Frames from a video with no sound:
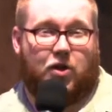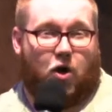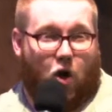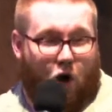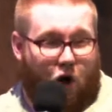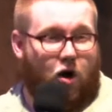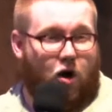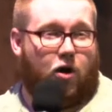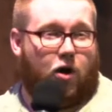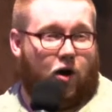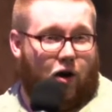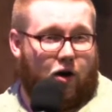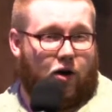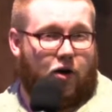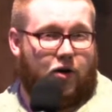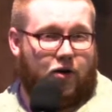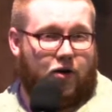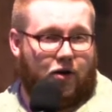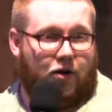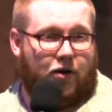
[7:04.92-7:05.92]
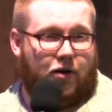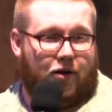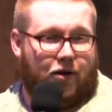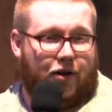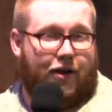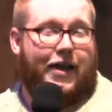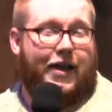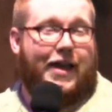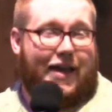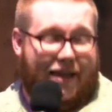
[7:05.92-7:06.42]
The car
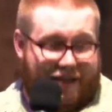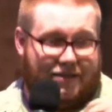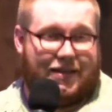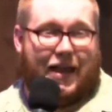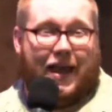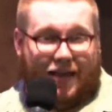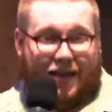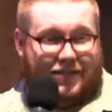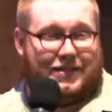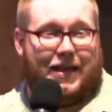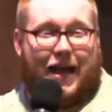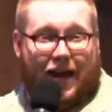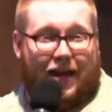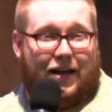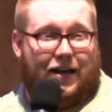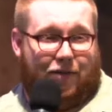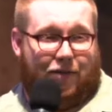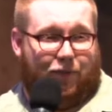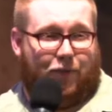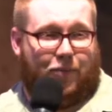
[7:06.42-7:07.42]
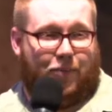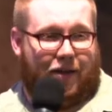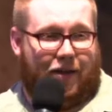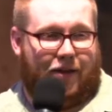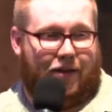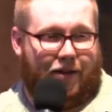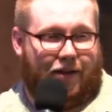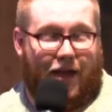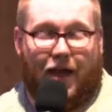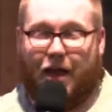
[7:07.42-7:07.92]
is anxiety for
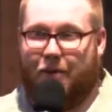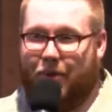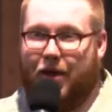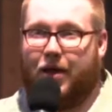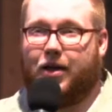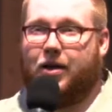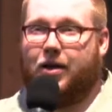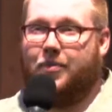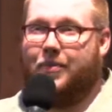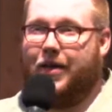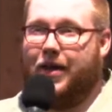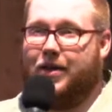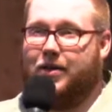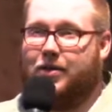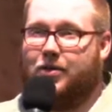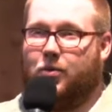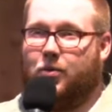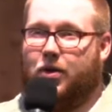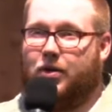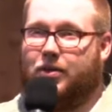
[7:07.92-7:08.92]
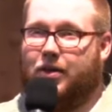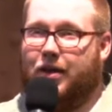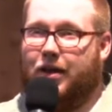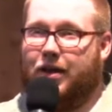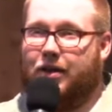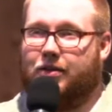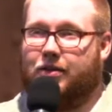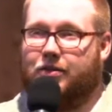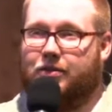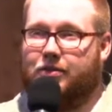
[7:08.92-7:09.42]
me. Am I going to make it to work
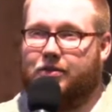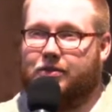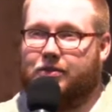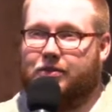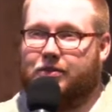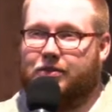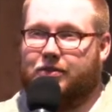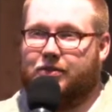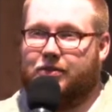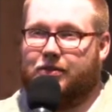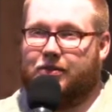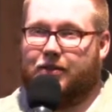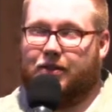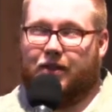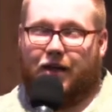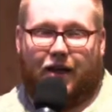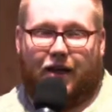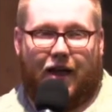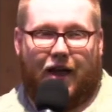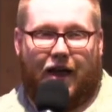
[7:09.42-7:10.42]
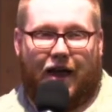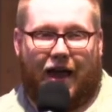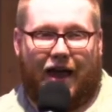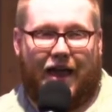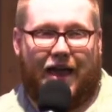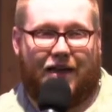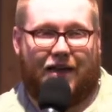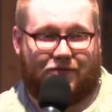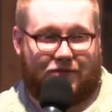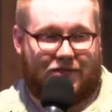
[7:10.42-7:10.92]
today?
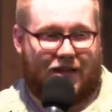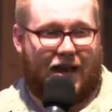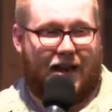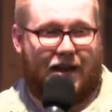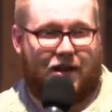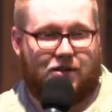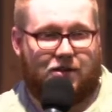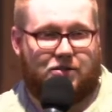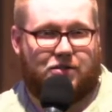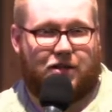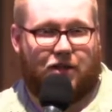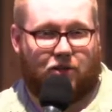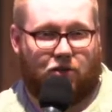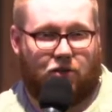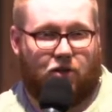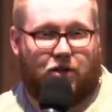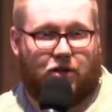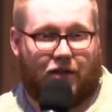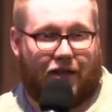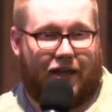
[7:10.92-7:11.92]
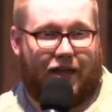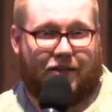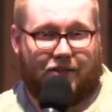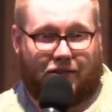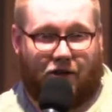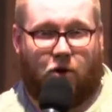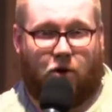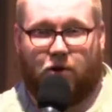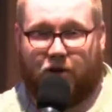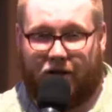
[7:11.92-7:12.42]
I have tires that look
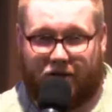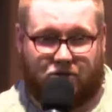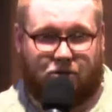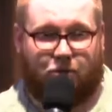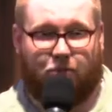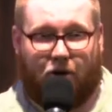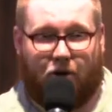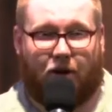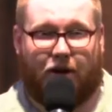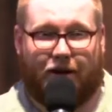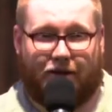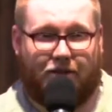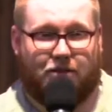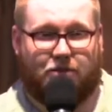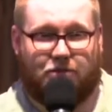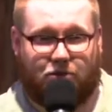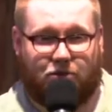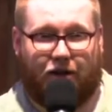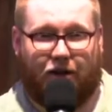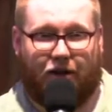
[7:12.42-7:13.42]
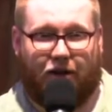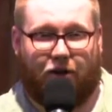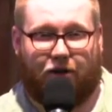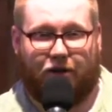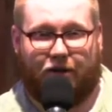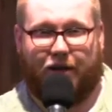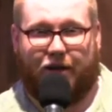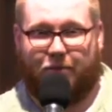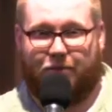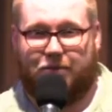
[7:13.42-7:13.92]
like donuts you bought at the street
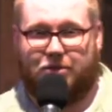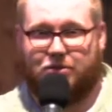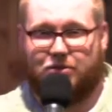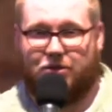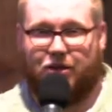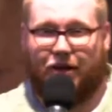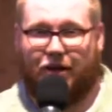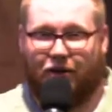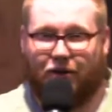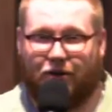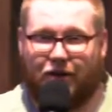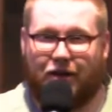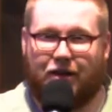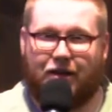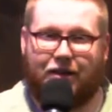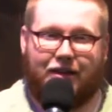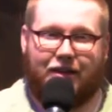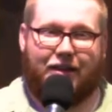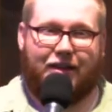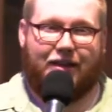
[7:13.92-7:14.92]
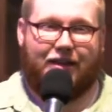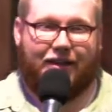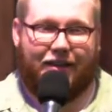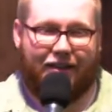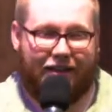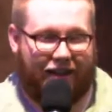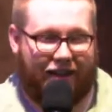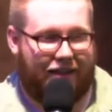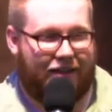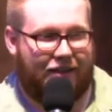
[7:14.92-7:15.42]
up the street, okay?
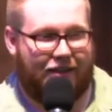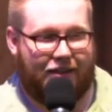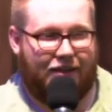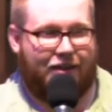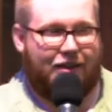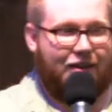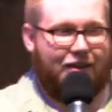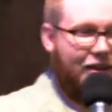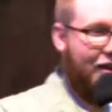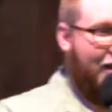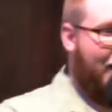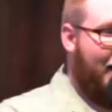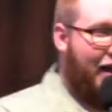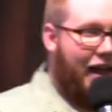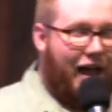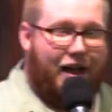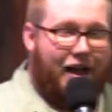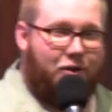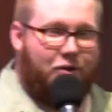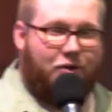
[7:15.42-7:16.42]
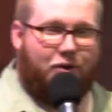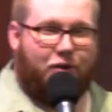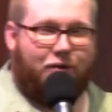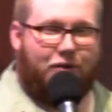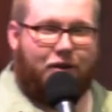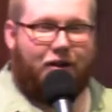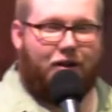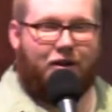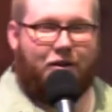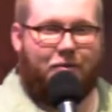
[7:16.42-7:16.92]
Like I don't
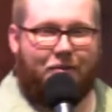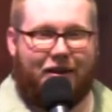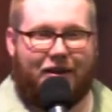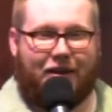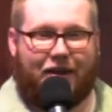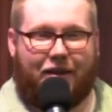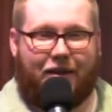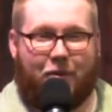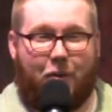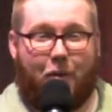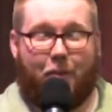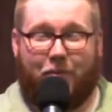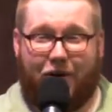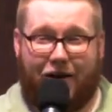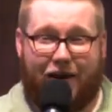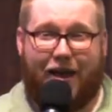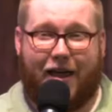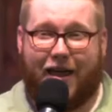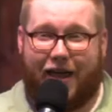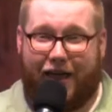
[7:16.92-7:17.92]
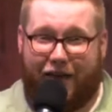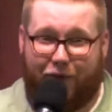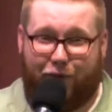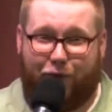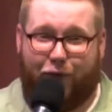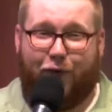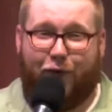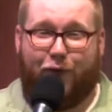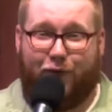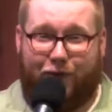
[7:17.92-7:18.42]
know if they're going to make it, but I
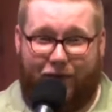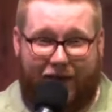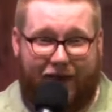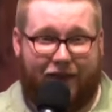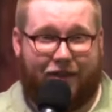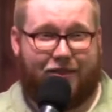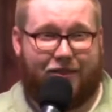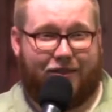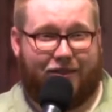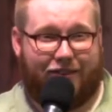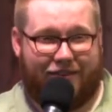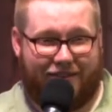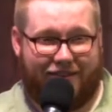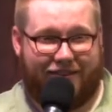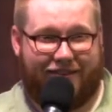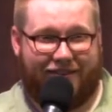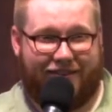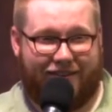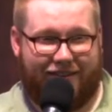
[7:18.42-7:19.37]
have faith